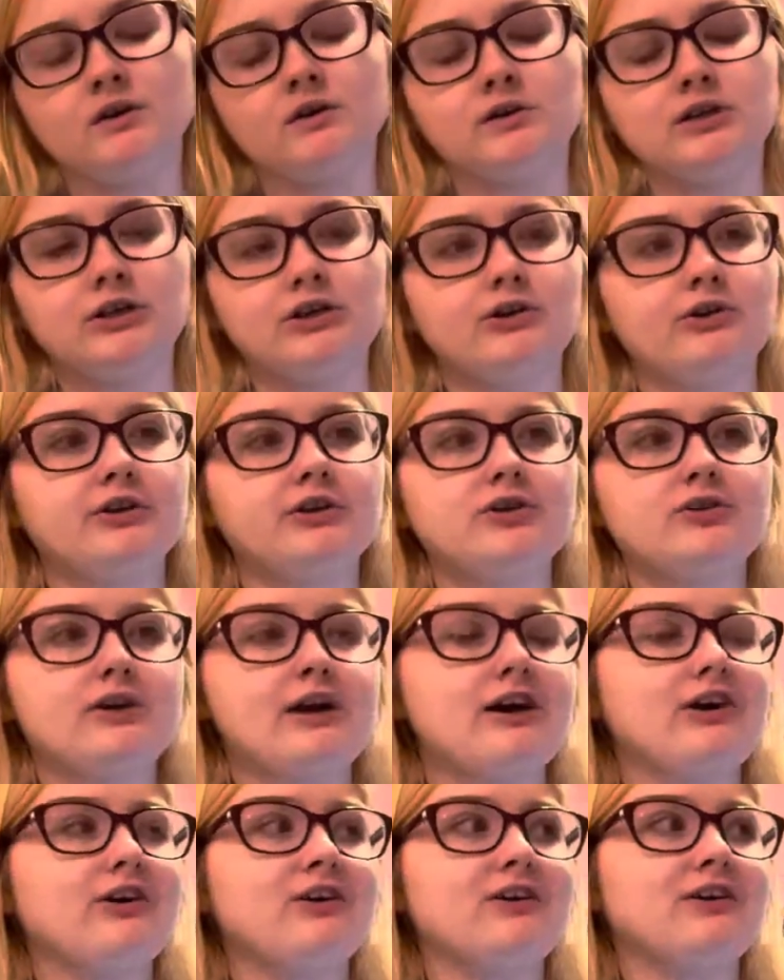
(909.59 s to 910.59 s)
you know, and you
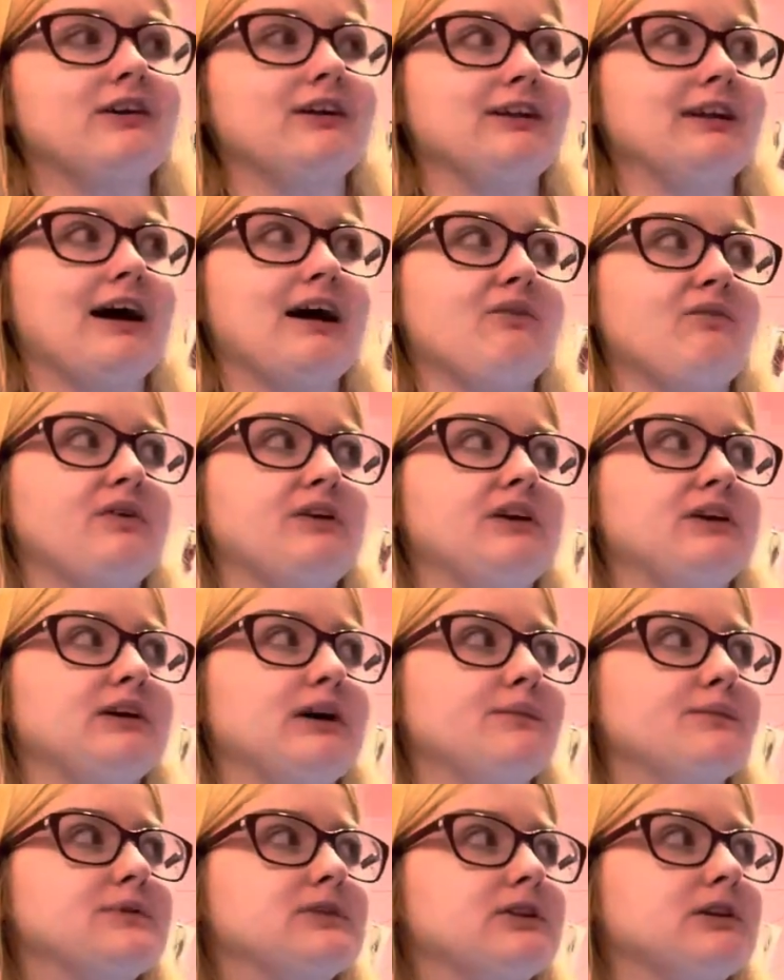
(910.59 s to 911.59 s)
get hurt a lot when it
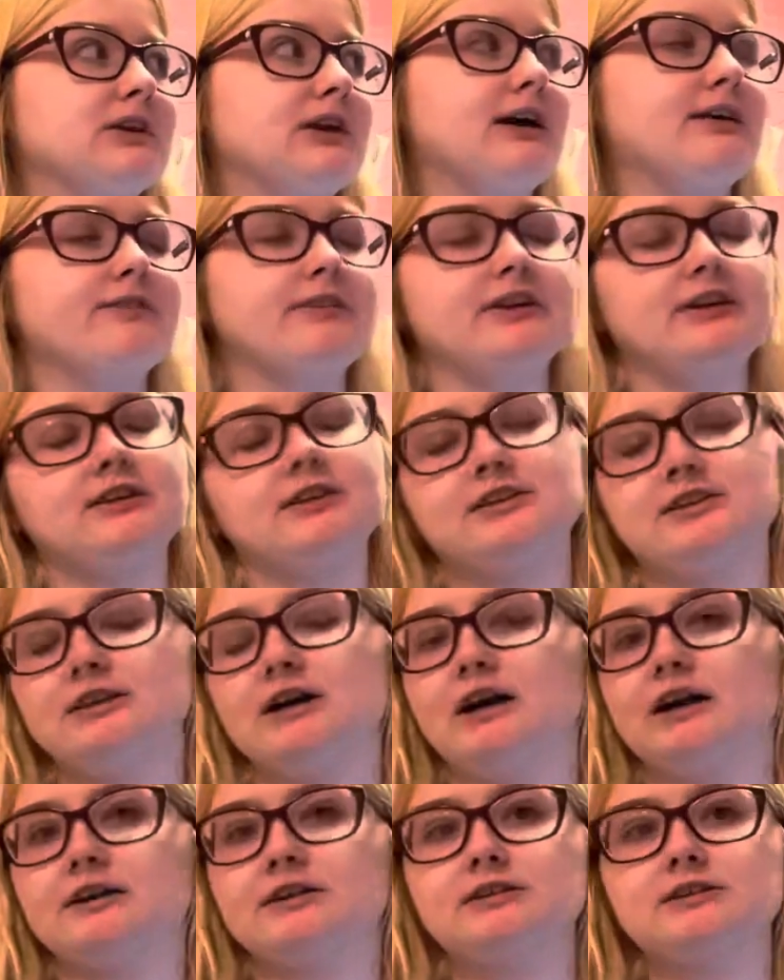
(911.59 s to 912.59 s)
comes to love, and it
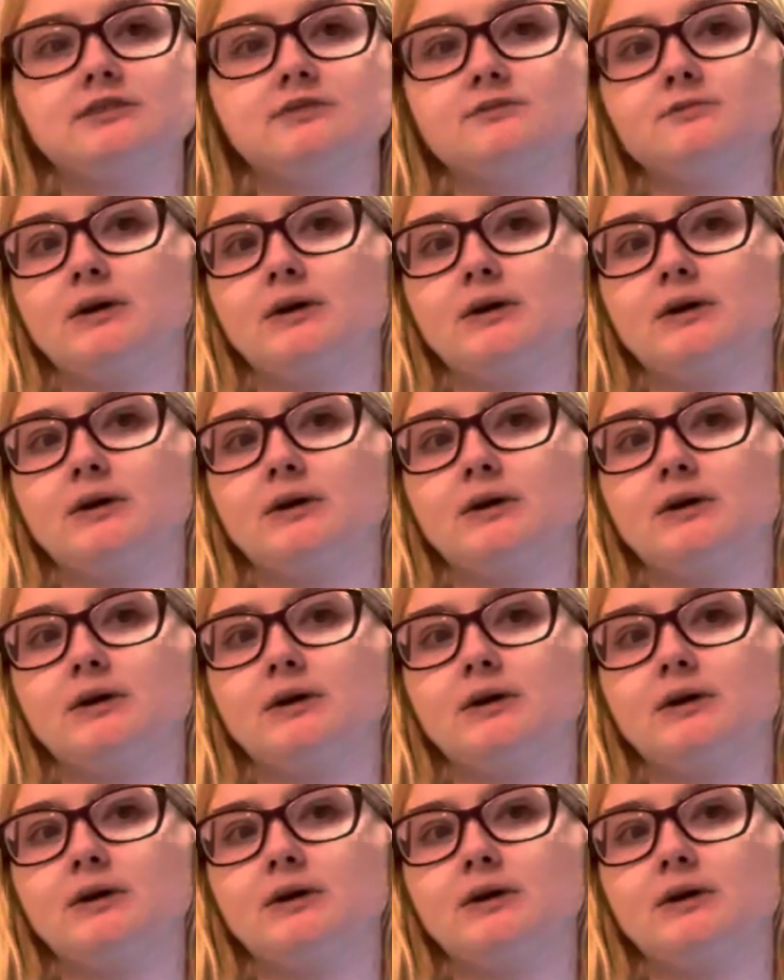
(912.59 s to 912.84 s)
sucks.